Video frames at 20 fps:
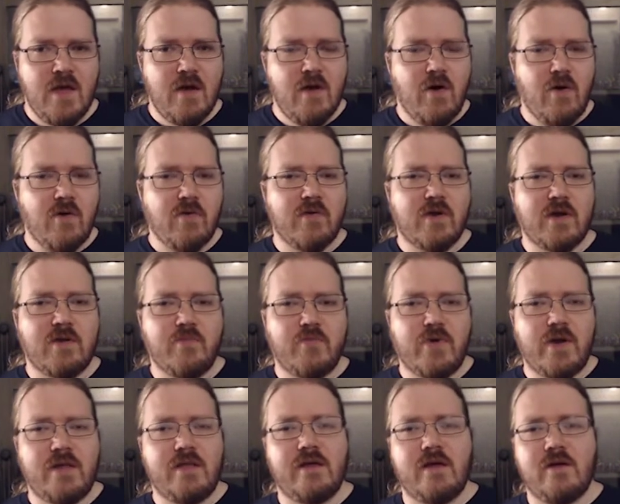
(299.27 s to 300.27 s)
Ograk
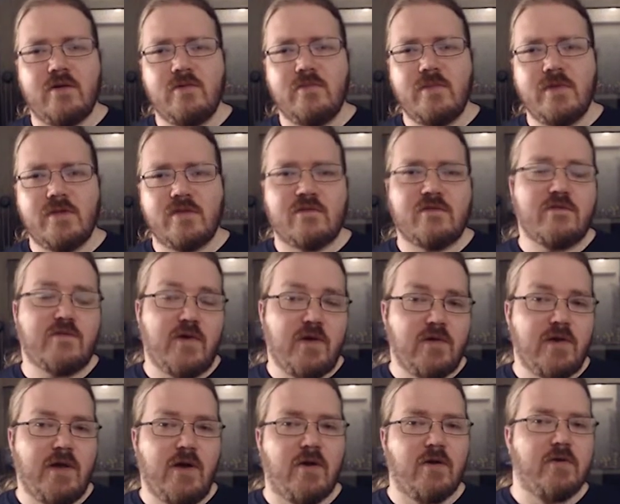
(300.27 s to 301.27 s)
Brighthelm is
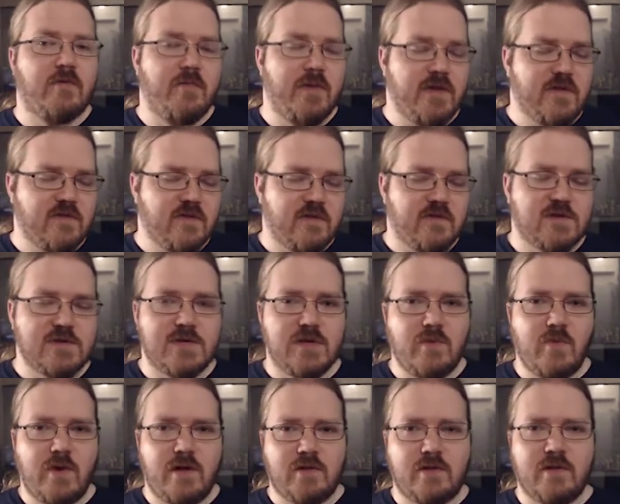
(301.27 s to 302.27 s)
fairly hard to miss as
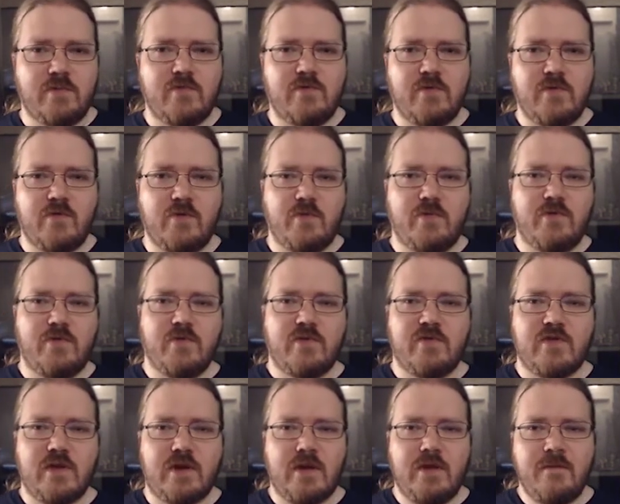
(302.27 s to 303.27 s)
she welcomed the group to the
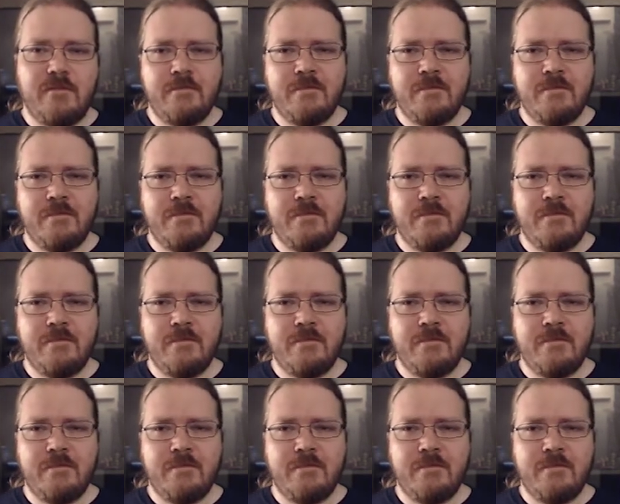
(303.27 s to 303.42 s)
city.